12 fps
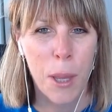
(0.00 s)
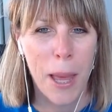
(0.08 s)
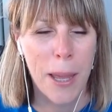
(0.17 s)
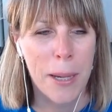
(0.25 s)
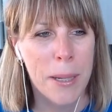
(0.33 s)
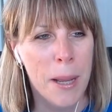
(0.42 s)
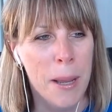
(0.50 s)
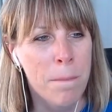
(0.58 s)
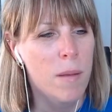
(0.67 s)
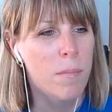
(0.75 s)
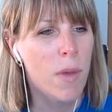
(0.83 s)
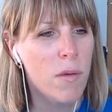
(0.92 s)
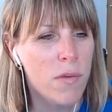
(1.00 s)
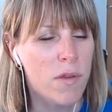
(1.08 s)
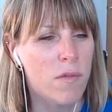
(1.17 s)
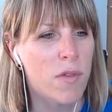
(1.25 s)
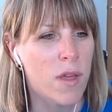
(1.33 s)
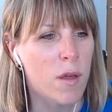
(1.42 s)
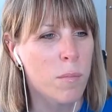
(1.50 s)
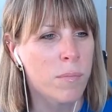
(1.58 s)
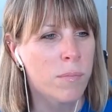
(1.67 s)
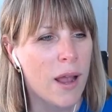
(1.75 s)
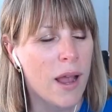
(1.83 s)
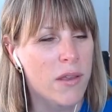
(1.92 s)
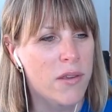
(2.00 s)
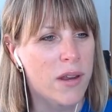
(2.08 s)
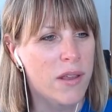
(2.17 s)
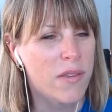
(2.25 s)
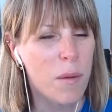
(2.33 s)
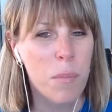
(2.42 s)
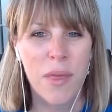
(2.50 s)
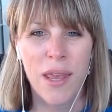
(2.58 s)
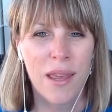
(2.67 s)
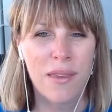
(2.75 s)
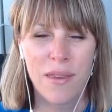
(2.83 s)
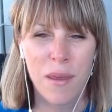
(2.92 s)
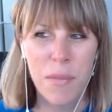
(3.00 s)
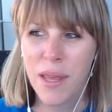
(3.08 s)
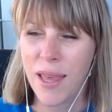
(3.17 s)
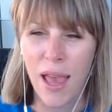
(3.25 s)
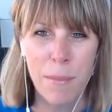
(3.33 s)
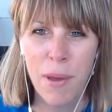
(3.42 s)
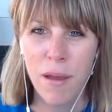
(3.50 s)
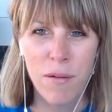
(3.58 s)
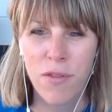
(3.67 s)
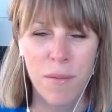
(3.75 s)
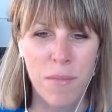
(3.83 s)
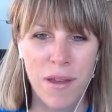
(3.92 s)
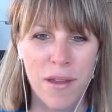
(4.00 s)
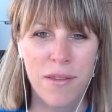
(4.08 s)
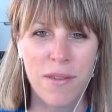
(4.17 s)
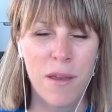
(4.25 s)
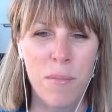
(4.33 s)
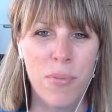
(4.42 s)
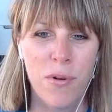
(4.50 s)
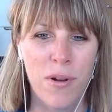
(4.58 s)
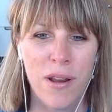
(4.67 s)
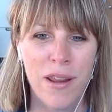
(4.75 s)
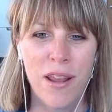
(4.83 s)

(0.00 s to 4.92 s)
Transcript: And most of them, actually something came out of them at some point.